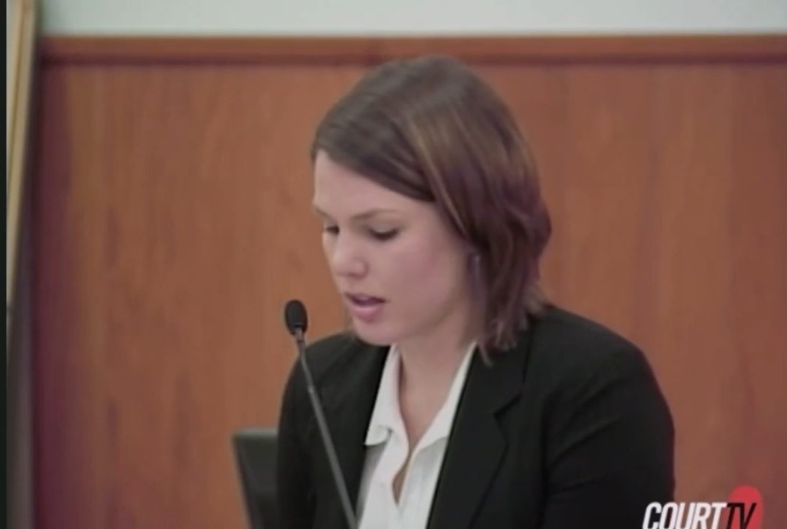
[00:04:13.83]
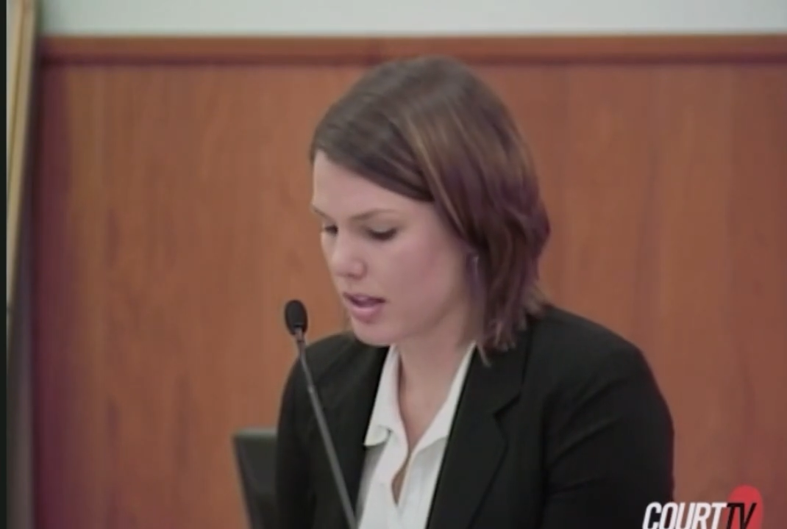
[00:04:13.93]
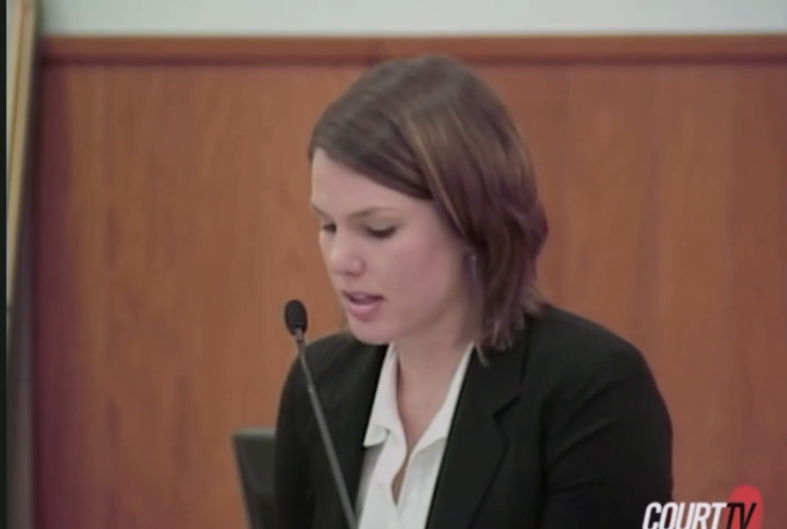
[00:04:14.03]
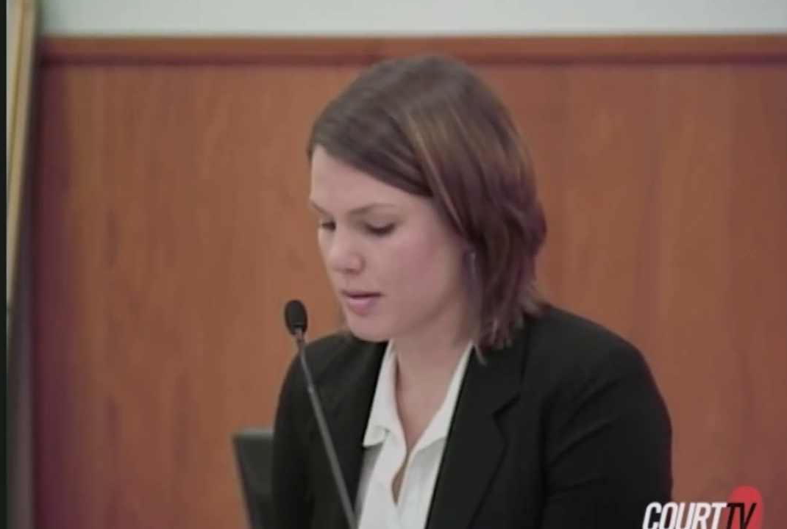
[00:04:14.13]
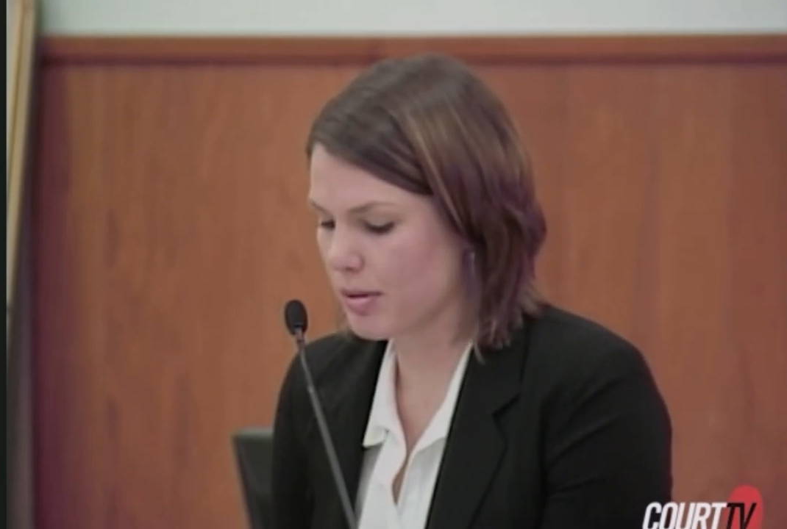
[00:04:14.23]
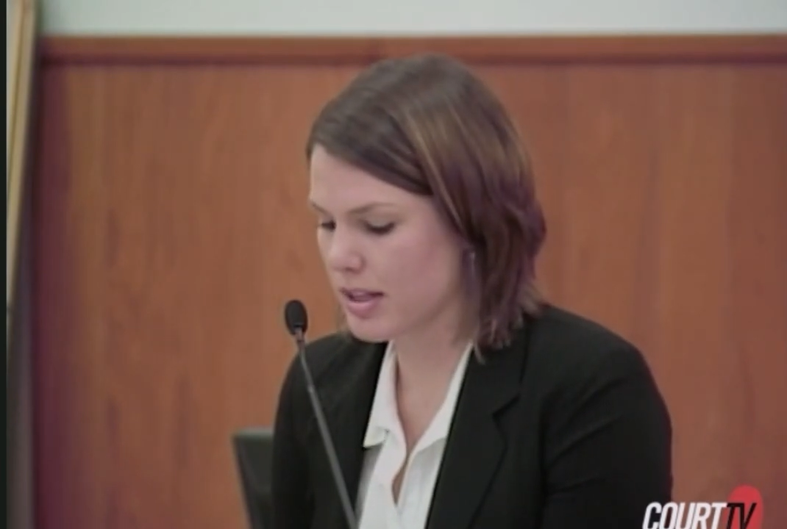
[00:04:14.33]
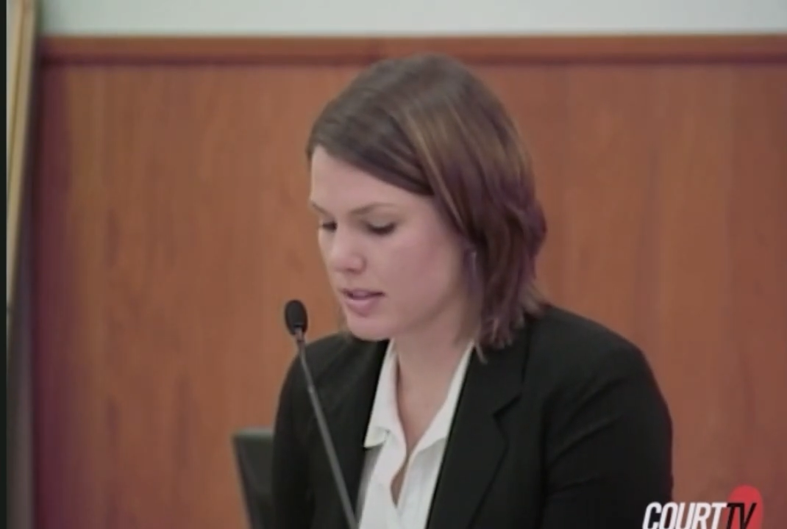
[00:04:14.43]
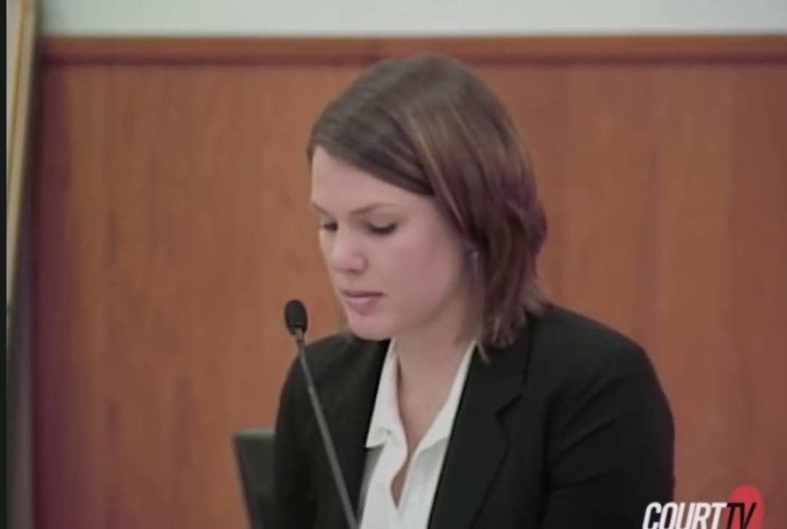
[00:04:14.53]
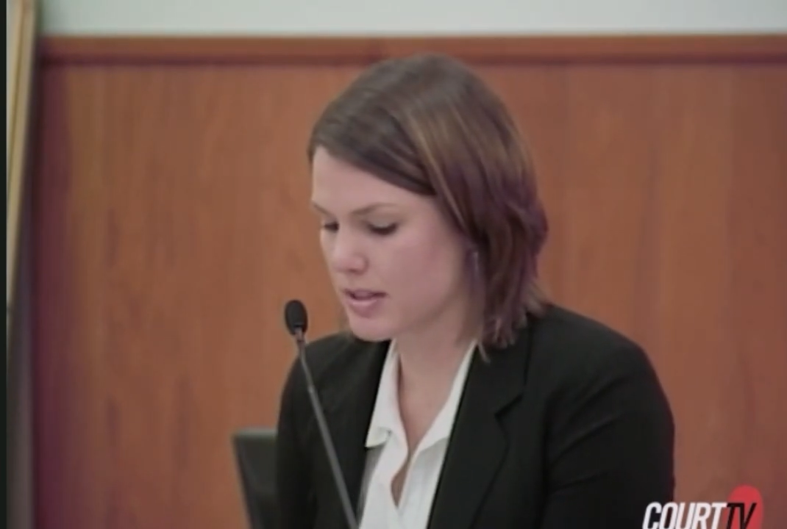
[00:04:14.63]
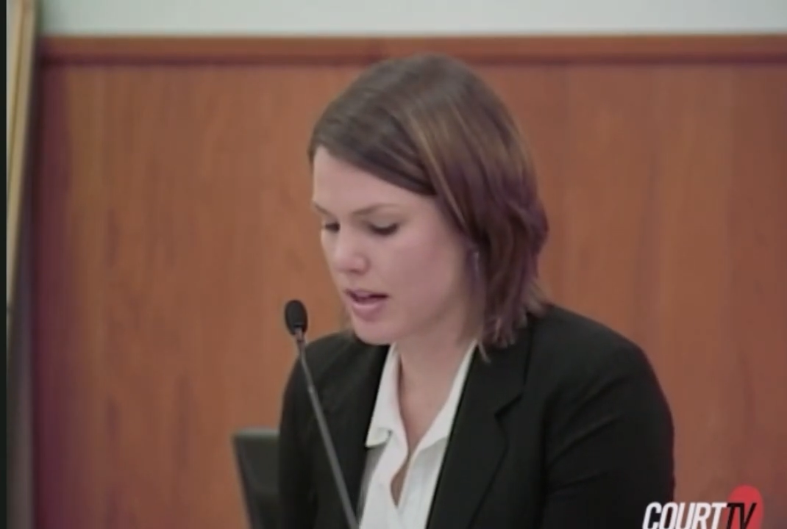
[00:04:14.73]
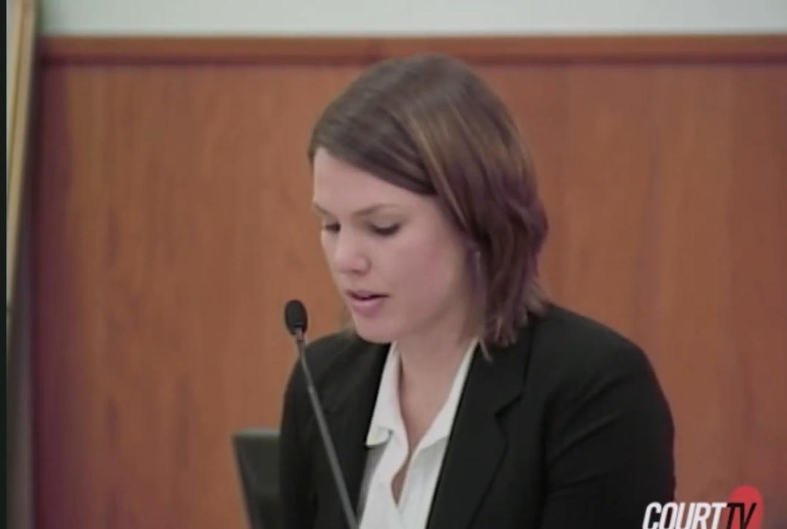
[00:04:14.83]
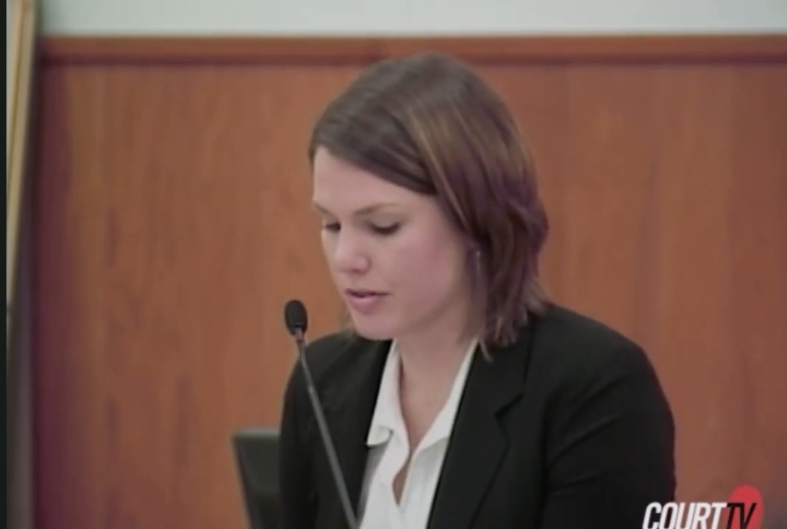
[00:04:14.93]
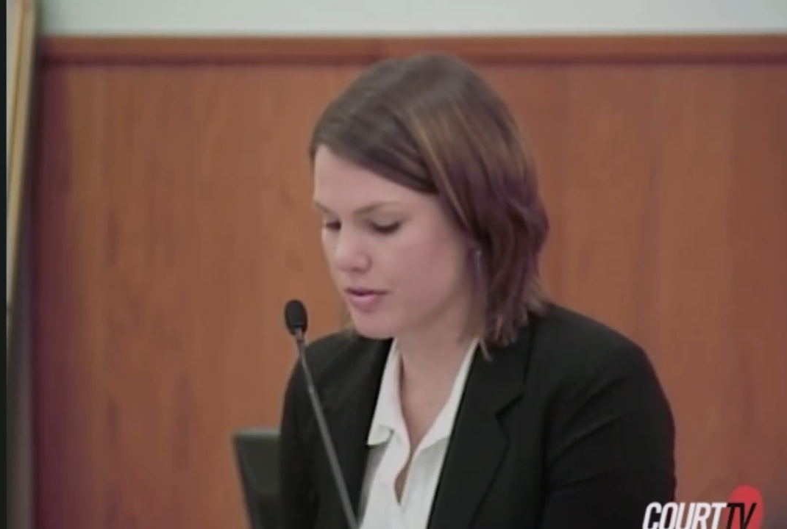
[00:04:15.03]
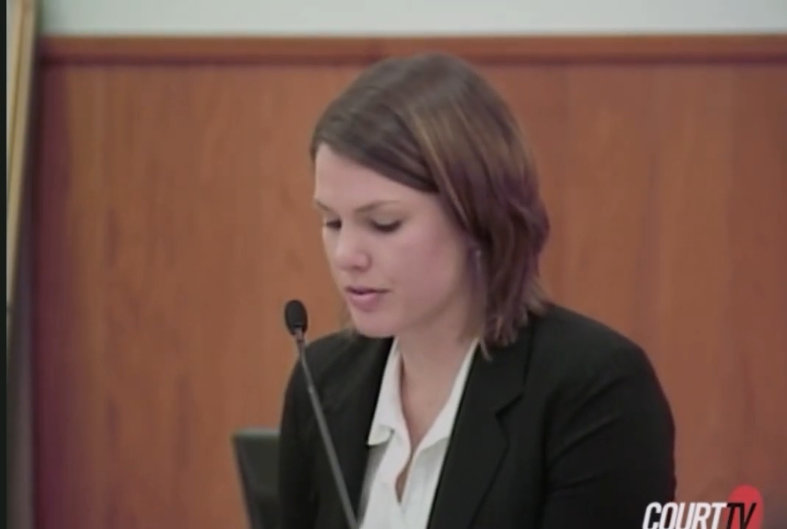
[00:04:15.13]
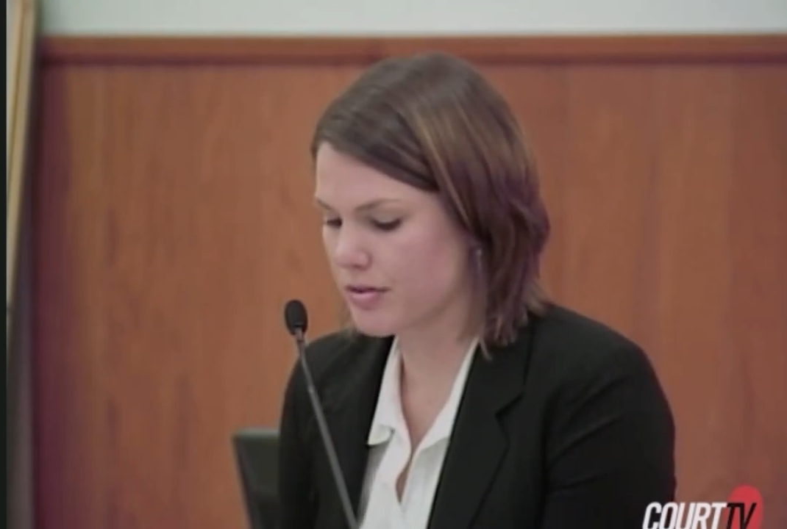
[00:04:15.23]
He placed
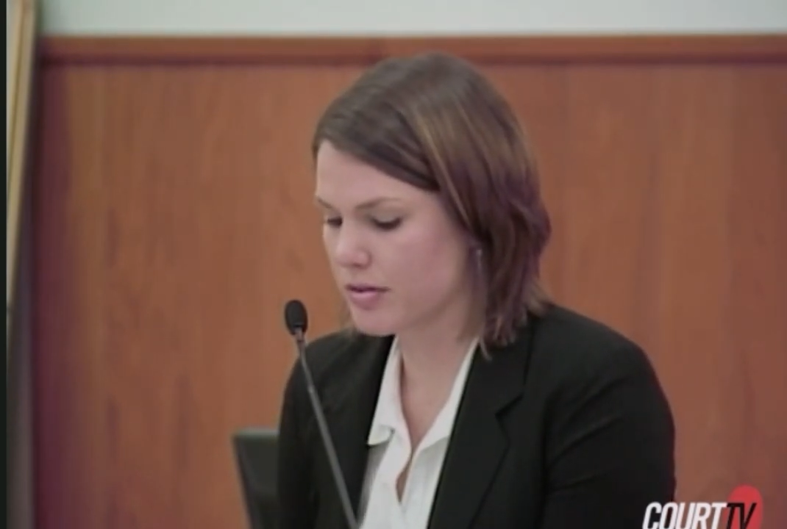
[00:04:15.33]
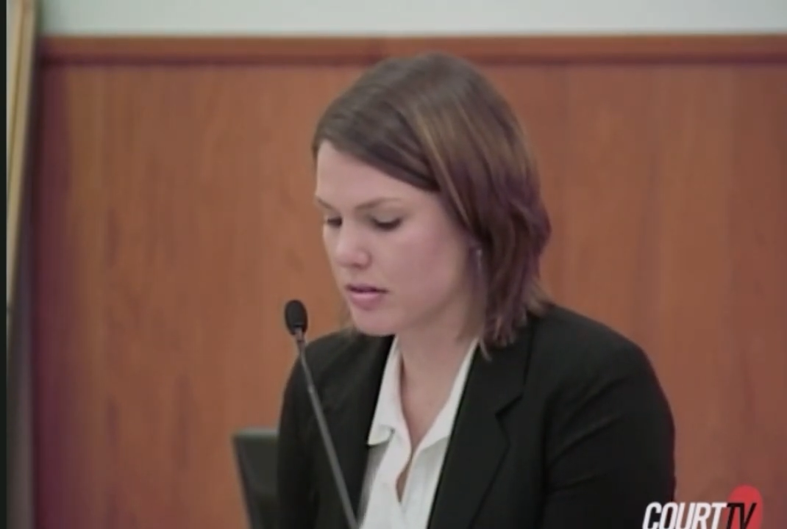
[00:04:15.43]
himself